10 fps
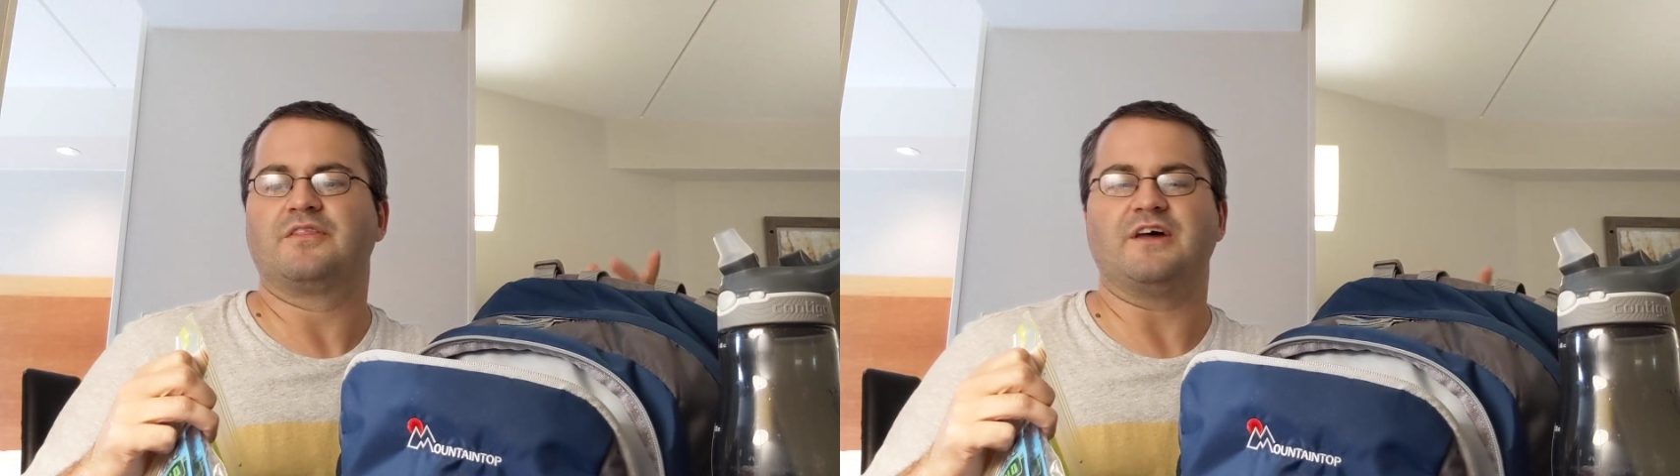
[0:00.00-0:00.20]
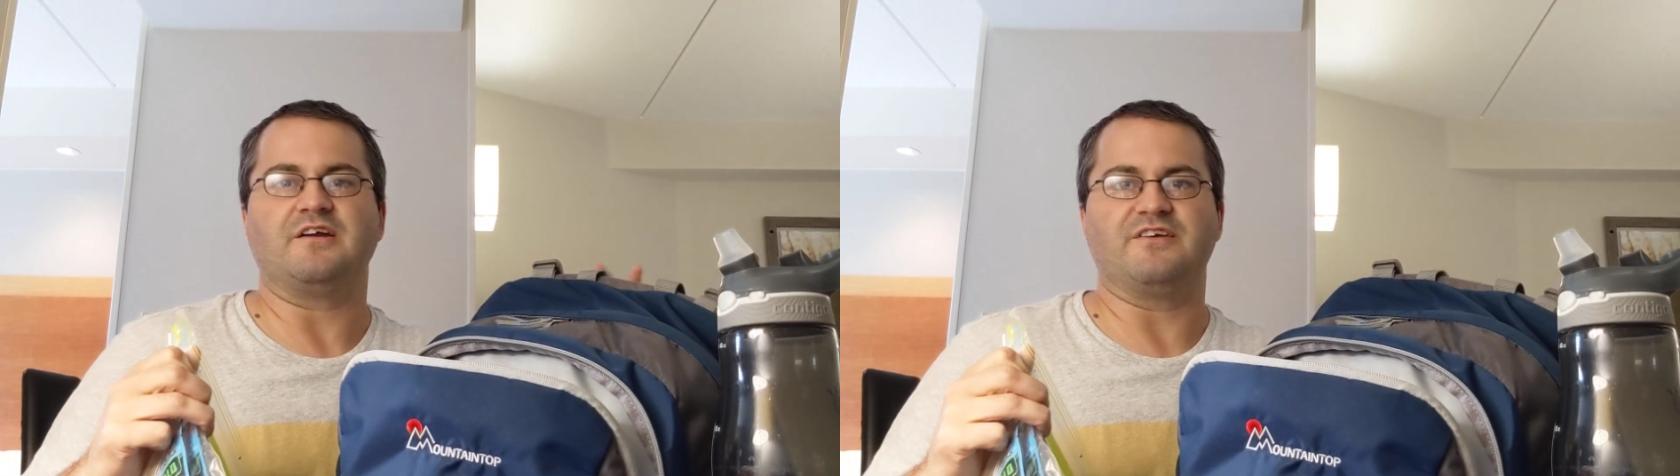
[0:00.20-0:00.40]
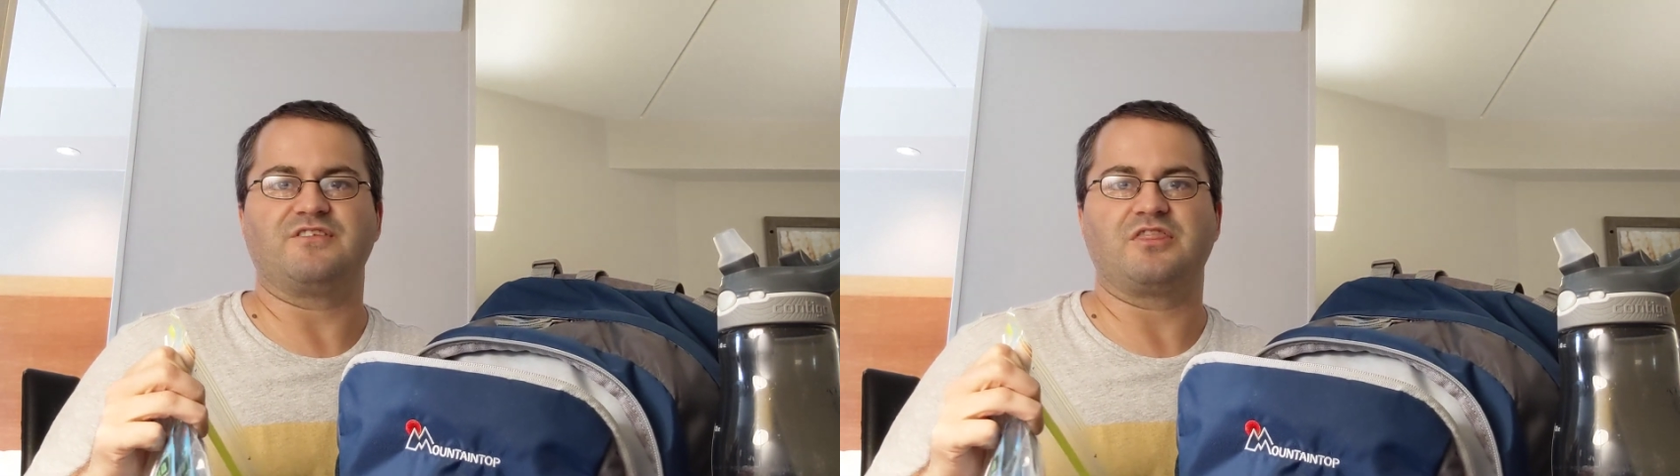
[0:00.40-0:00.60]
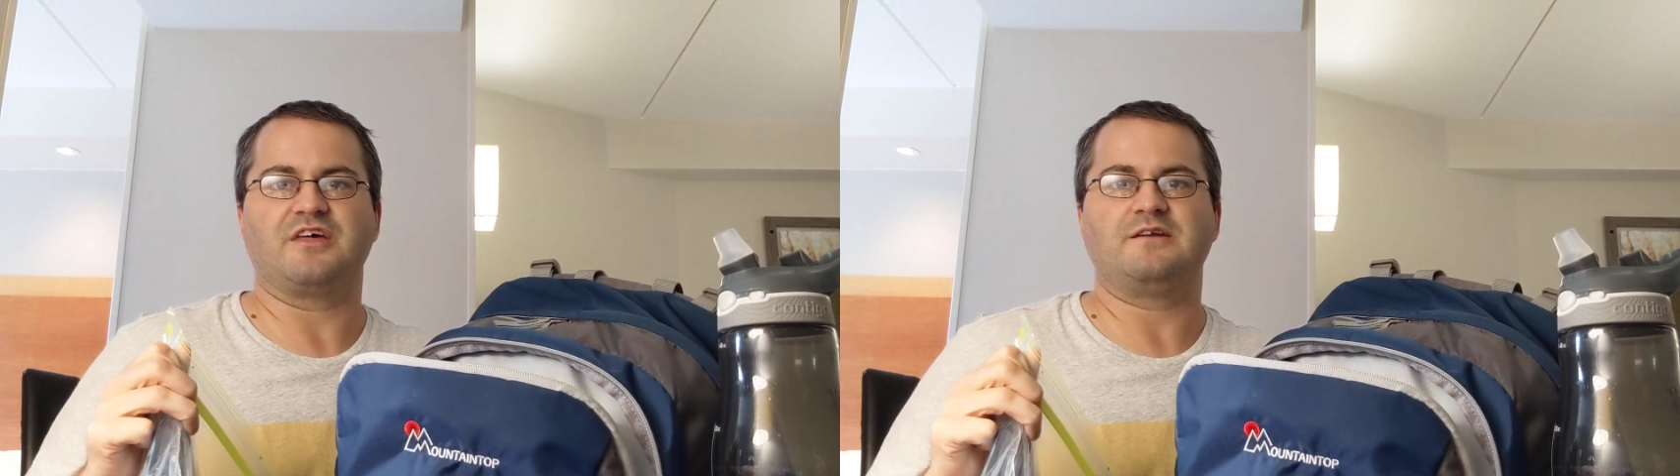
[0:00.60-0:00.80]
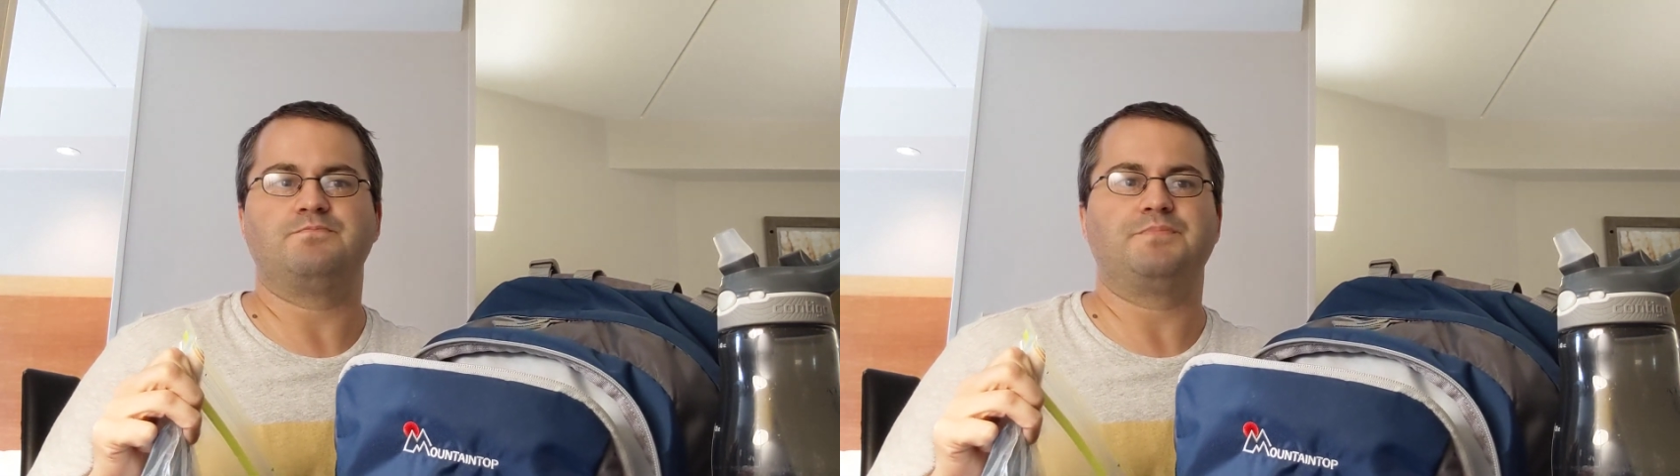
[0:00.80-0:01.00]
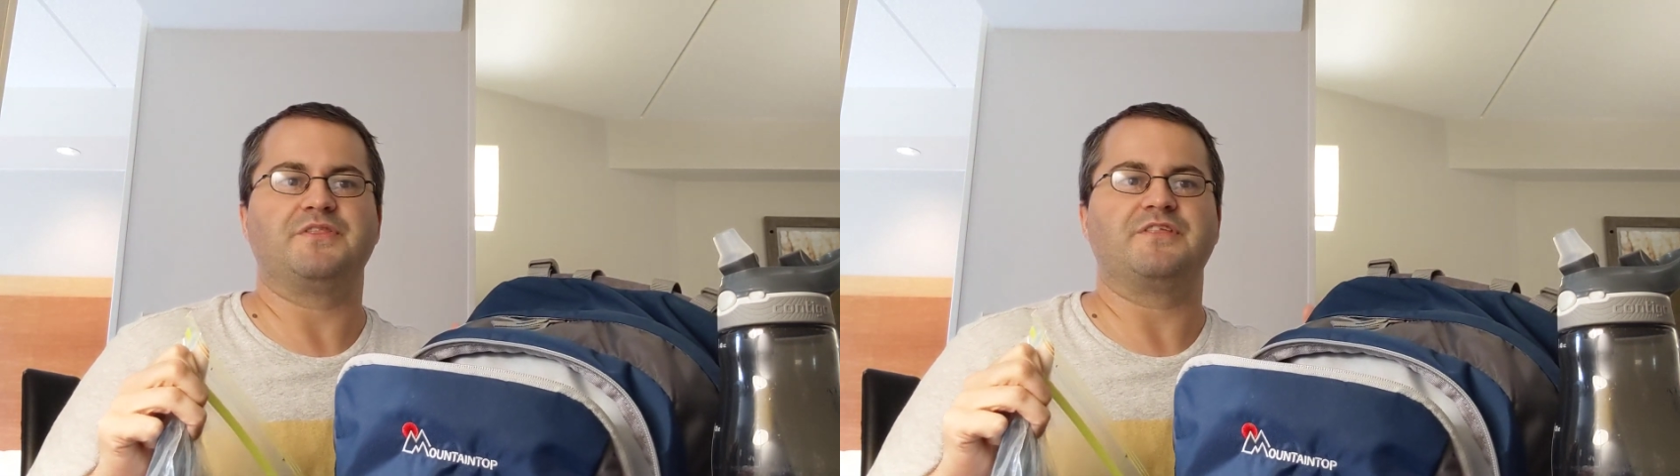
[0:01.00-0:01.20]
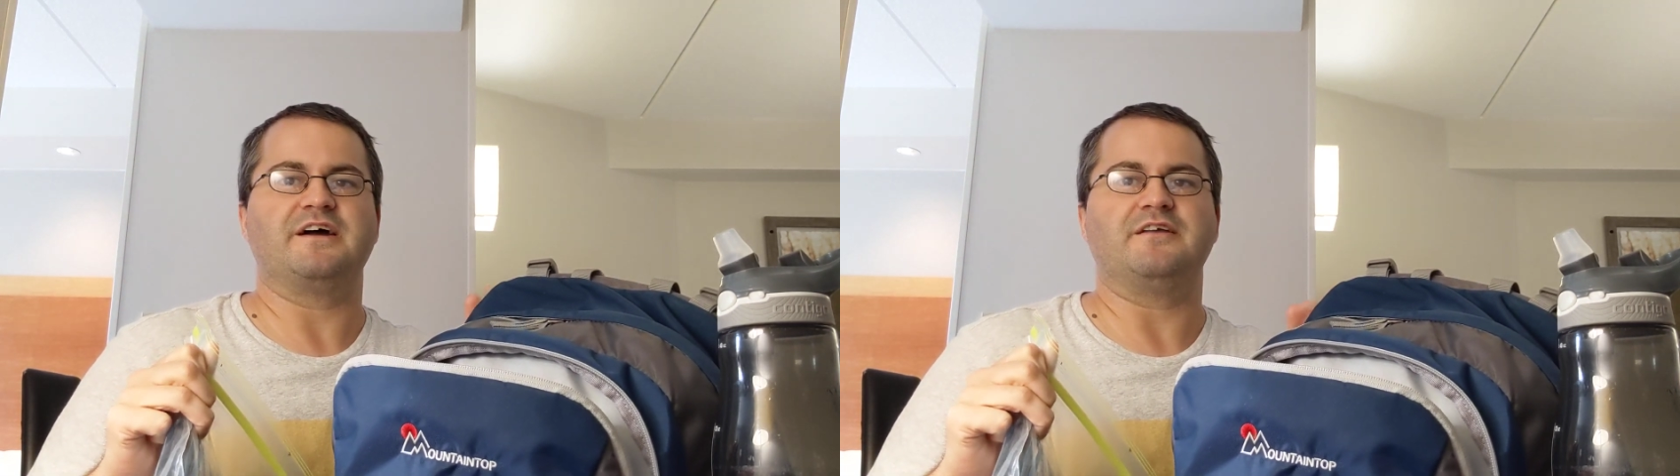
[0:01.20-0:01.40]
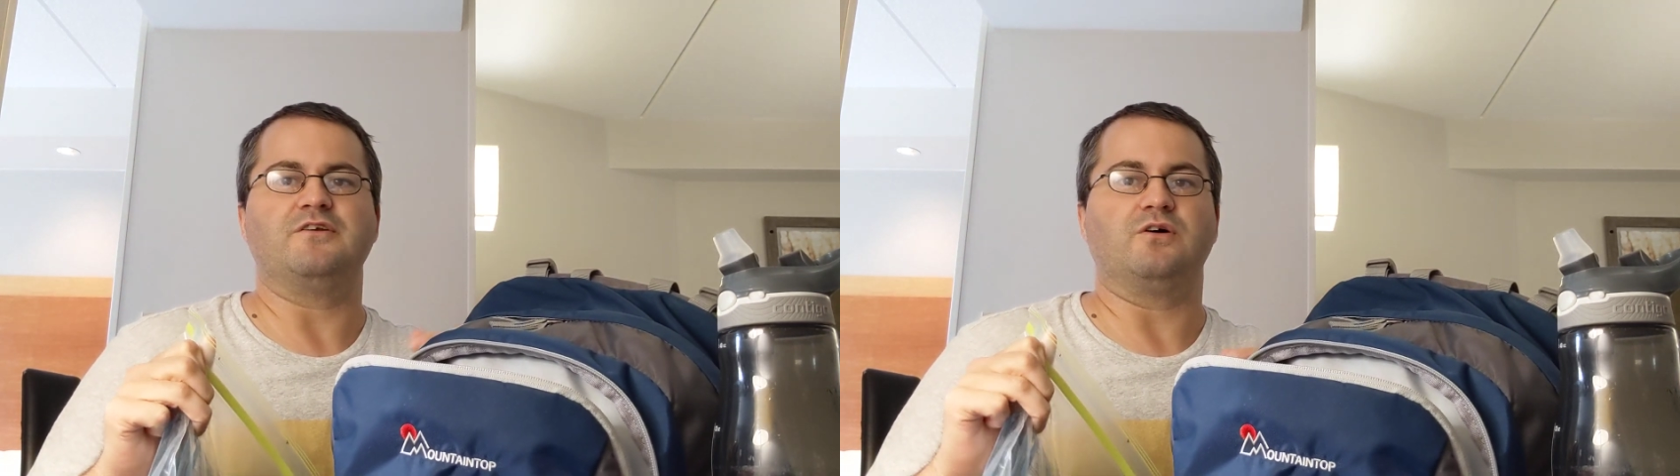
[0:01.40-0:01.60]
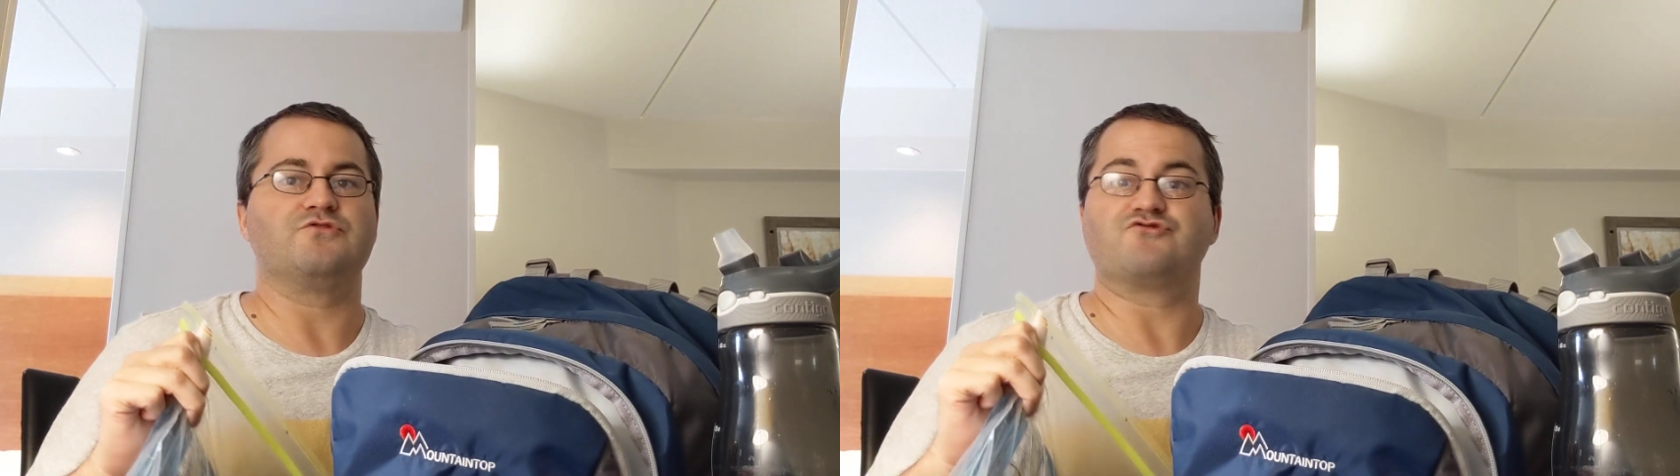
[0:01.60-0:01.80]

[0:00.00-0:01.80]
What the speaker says: They're nice and thin, but they're not